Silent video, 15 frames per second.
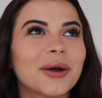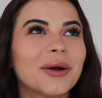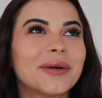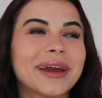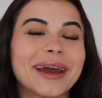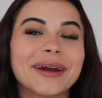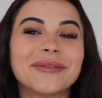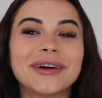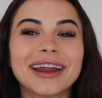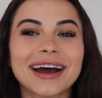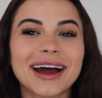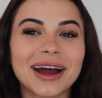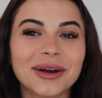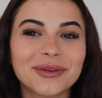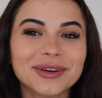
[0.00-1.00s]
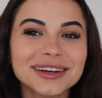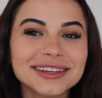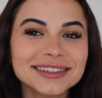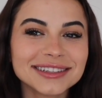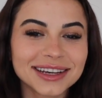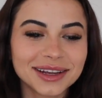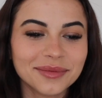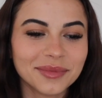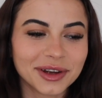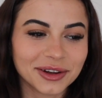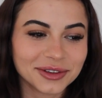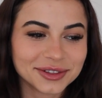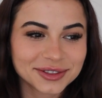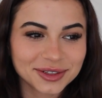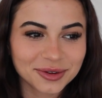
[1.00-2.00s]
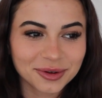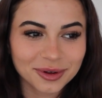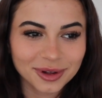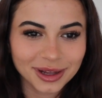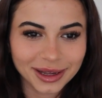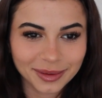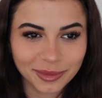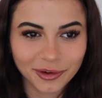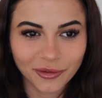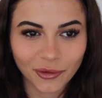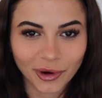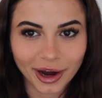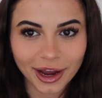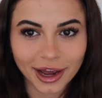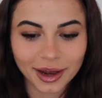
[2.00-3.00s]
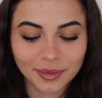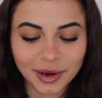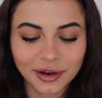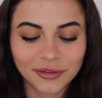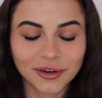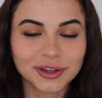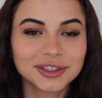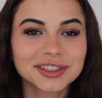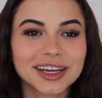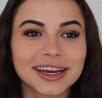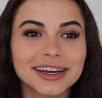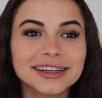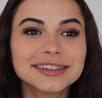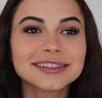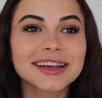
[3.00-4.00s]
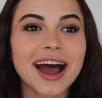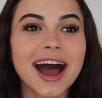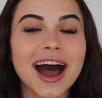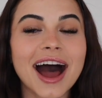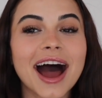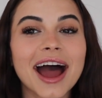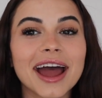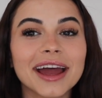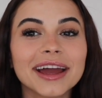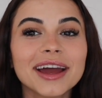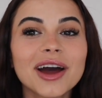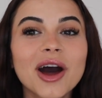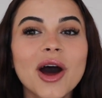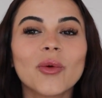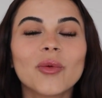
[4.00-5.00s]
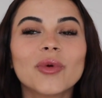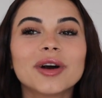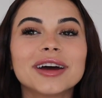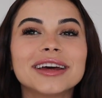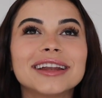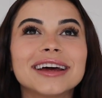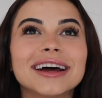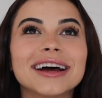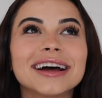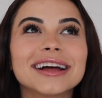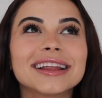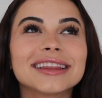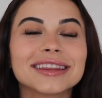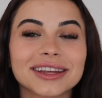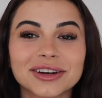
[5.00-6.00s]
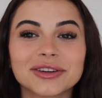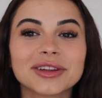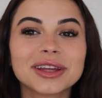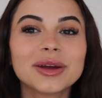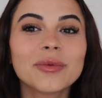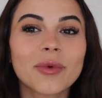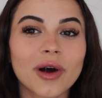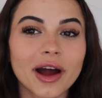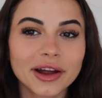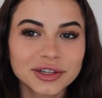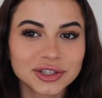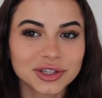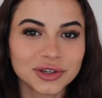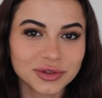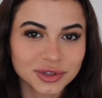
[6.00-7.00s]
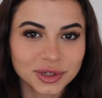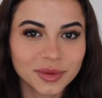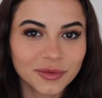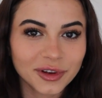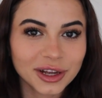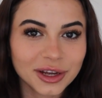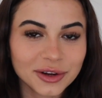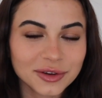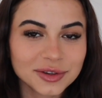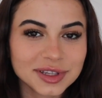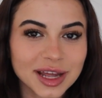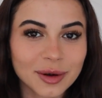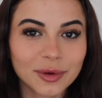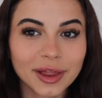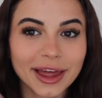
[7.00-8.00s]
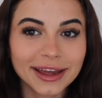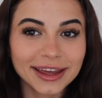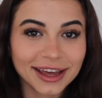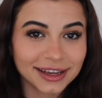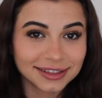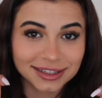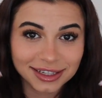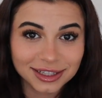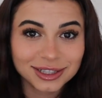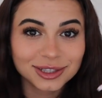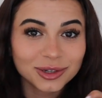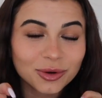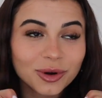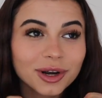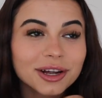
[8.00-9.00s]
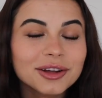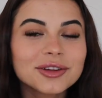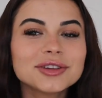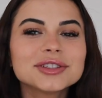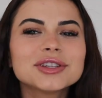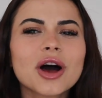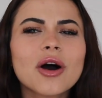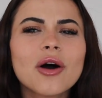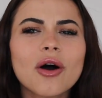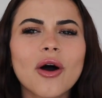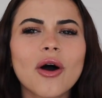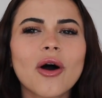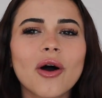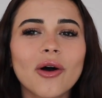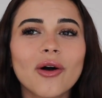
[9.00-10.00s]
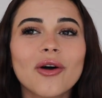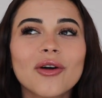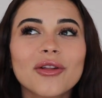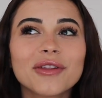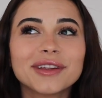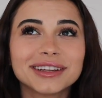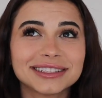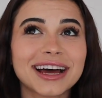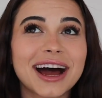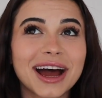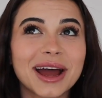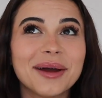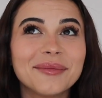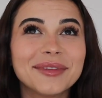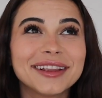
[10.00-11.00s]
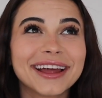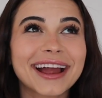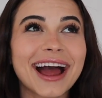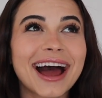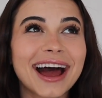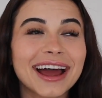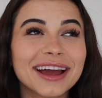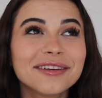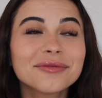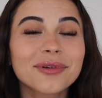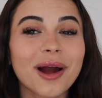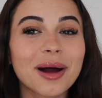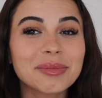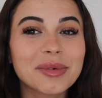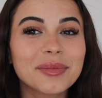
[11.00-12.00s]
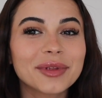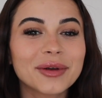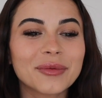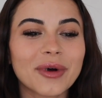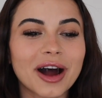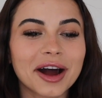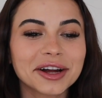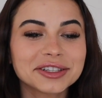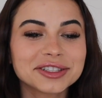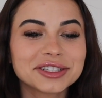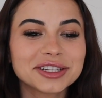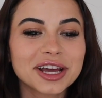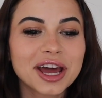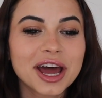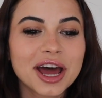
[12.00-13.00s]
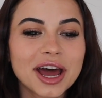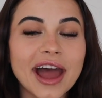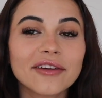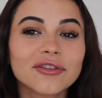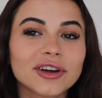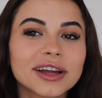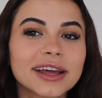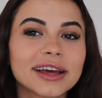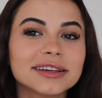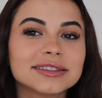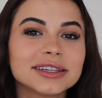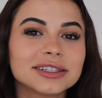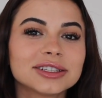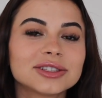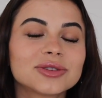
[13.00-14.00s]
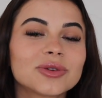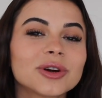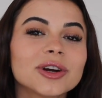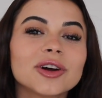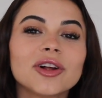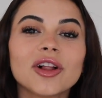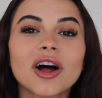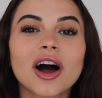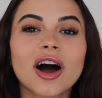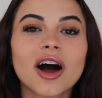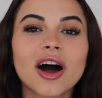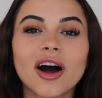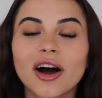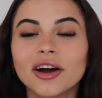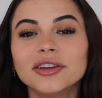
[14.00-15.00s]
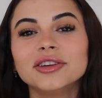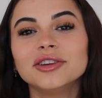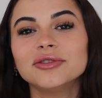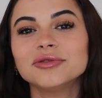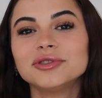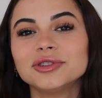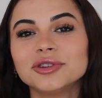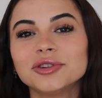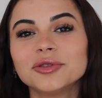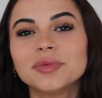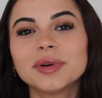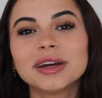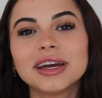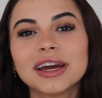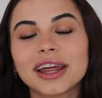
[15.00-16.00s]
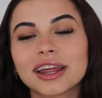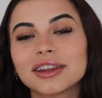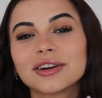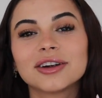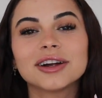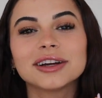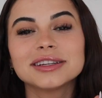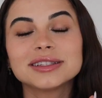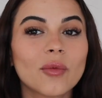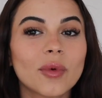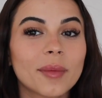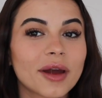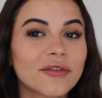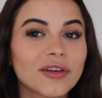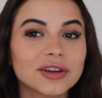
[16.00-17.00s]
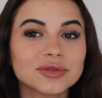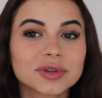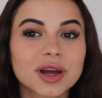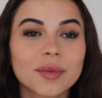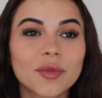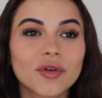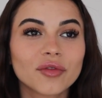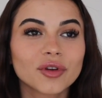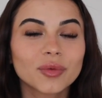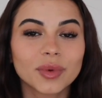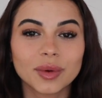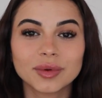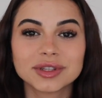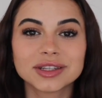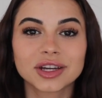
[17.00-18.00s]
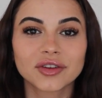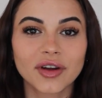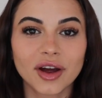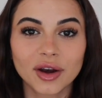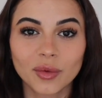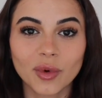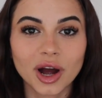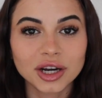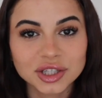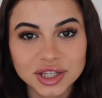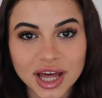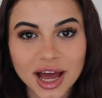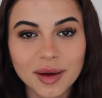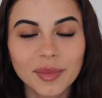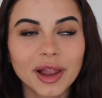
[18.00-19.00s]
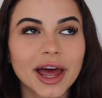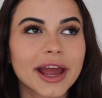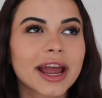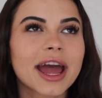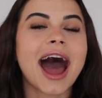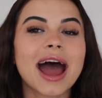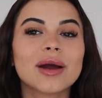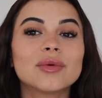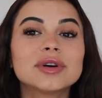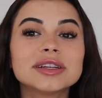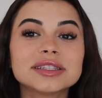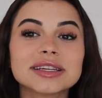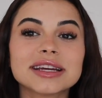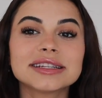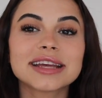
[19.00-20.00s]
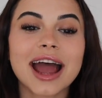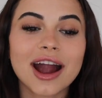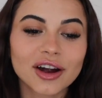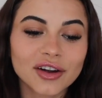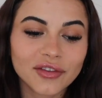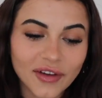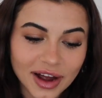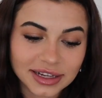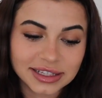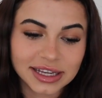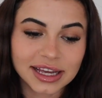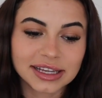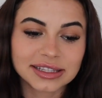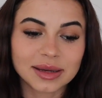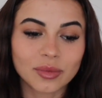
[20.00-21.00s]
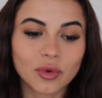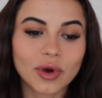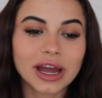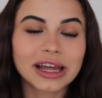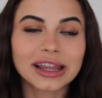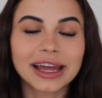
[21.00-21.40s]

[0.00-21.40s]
Okay, when I was in middle school, like before I had my first kiss, I would literally watch YouTube videos that were like kissing tutorials all the time. Like I have probably watched every kissing tutorial on YouTube that there is. When my friends would come over, we would sit around and watch them. Like I was terrified to kiss a boy.